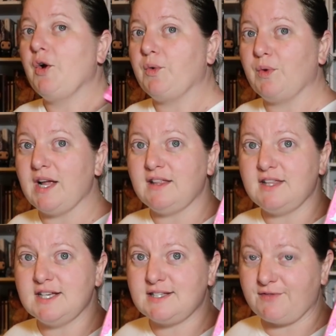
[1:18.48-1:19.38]
read
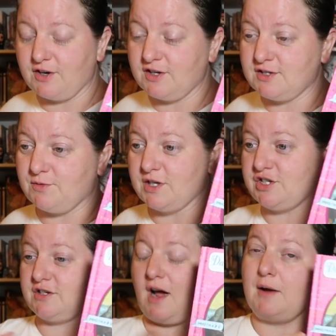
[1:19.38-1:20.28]
this first,
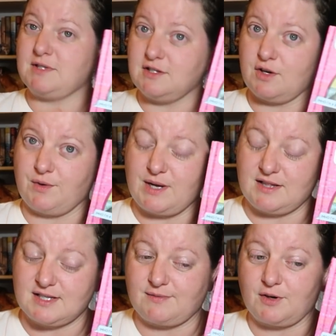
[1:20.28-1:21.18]
which I'm still gonna read
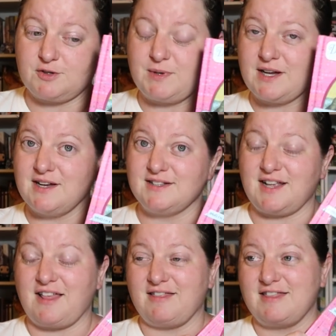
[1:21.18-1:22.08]
this first because
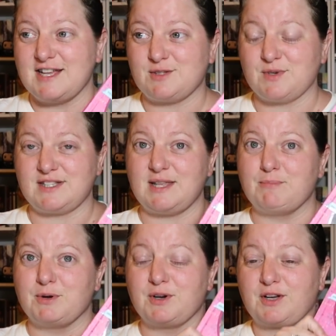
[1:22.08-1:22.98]
this was the
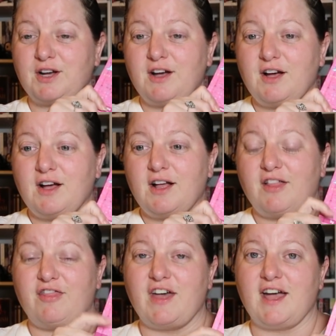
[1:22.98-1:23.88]
book
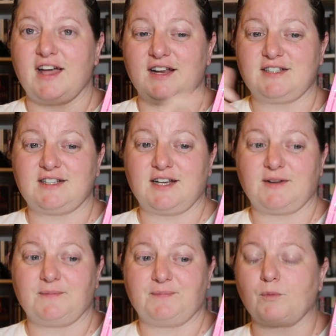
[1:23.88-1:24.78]
that
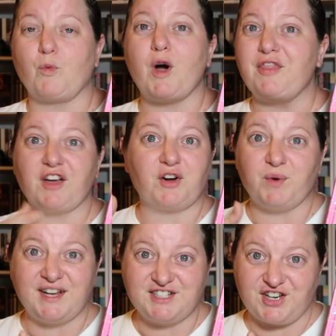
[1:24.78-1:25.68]
won the
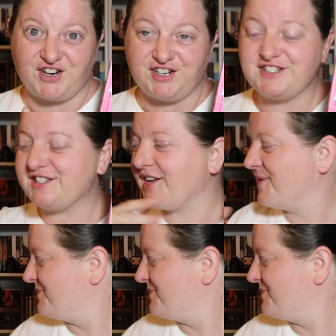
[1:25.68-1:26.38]
coin toss.